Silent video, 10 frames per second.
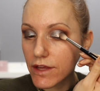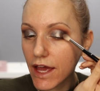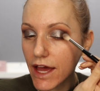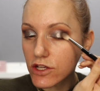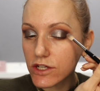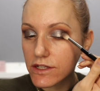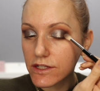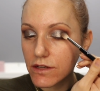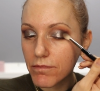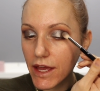the edges
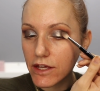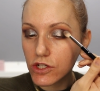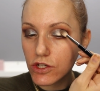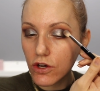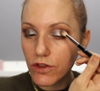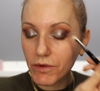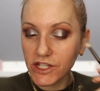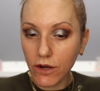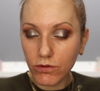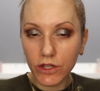to make sure that we
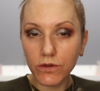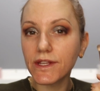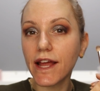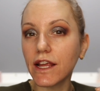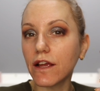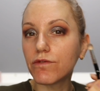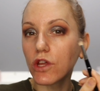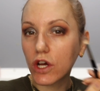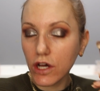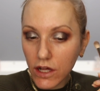don't lose any of
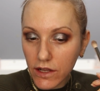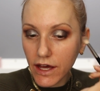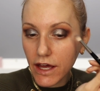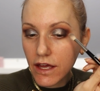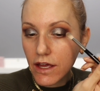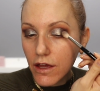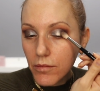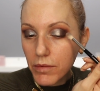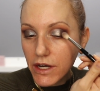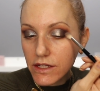the colour,
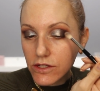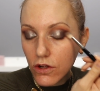but it's